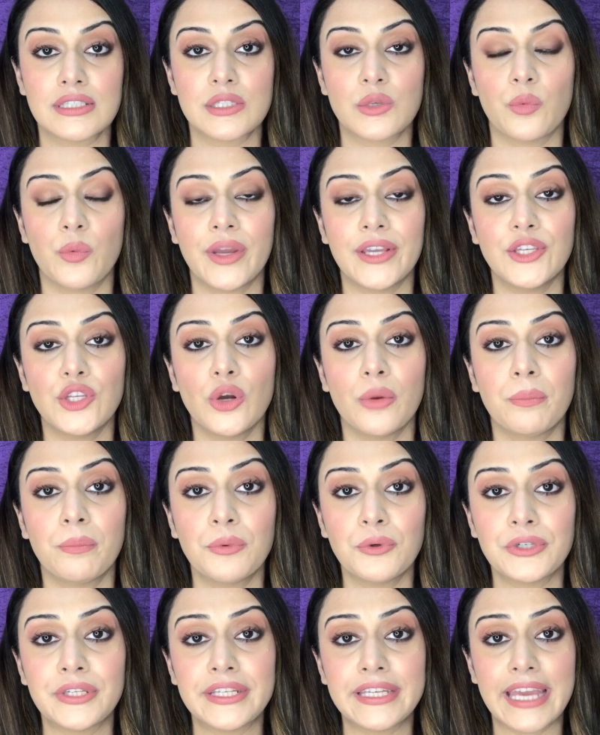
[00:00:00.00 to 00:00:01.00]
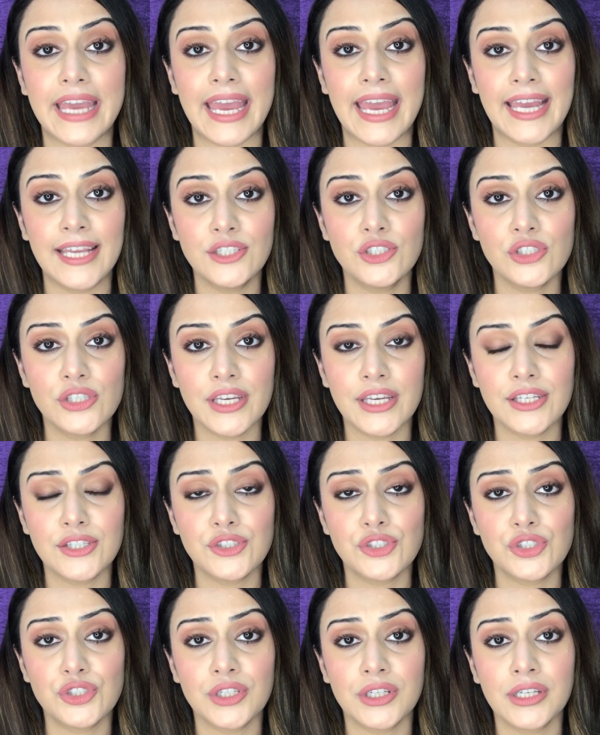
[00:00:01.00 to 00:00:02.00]
When you're putting
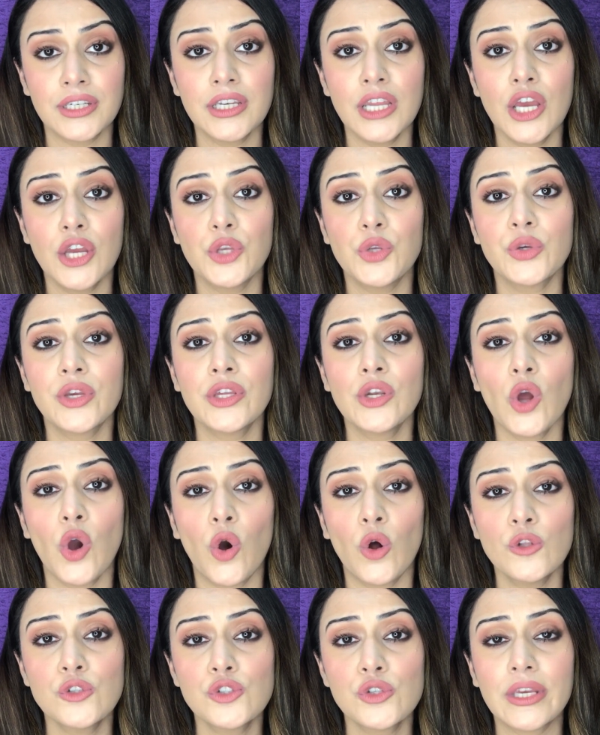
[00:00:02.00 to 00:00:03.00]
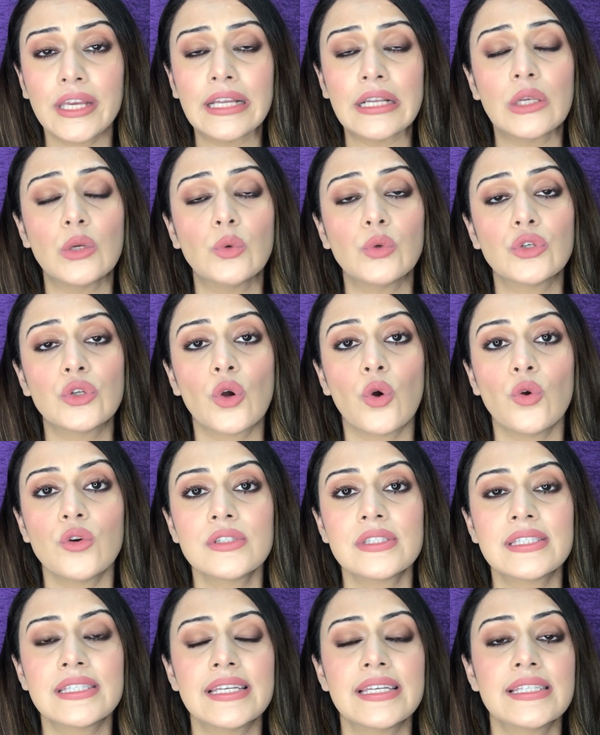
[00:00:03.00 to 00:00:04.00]
education, you can also include
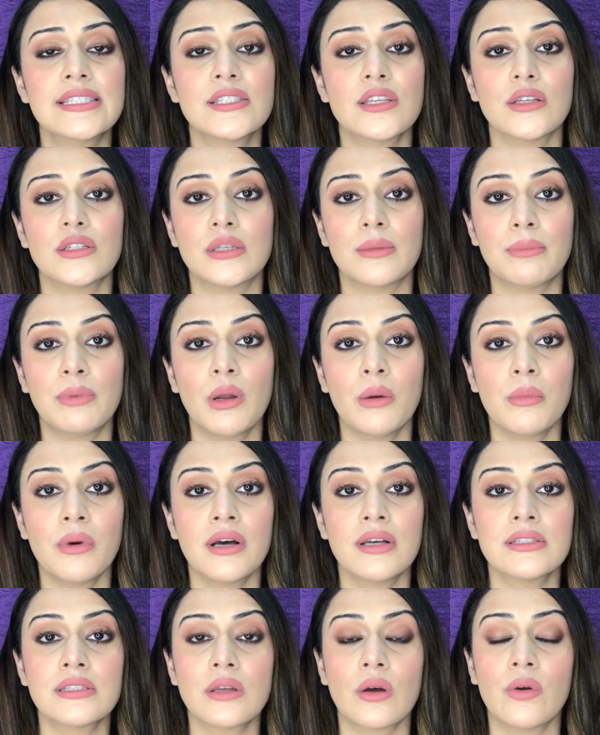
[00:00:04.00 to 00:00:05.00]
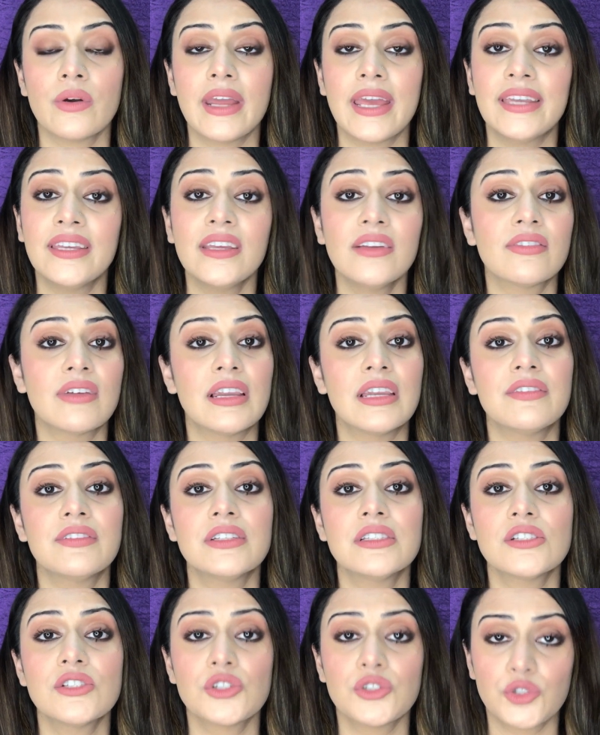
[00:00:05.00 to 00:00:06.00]
courses, diplomas or any
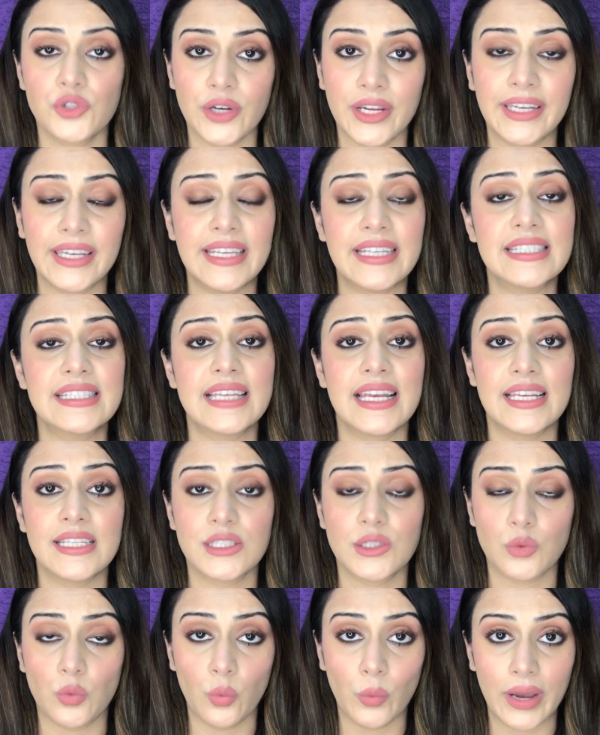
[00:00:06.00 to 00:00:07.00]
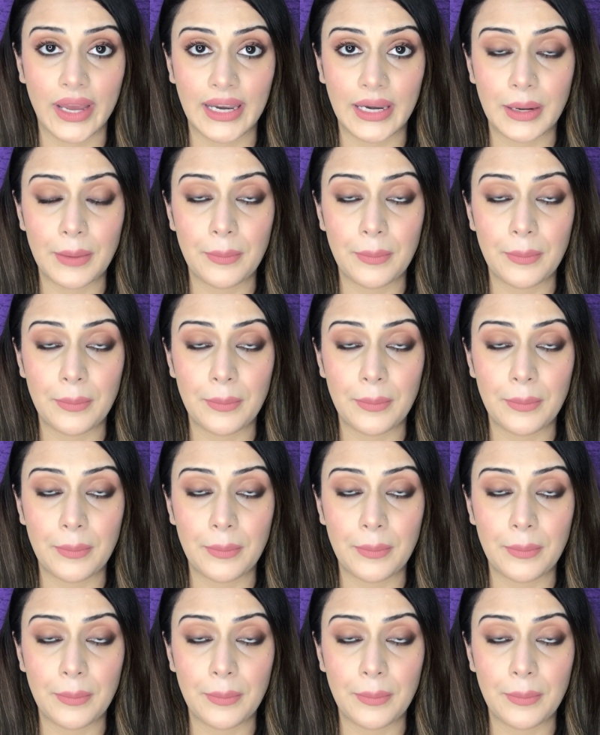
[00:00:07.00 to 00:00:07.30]
relevant trainings as well.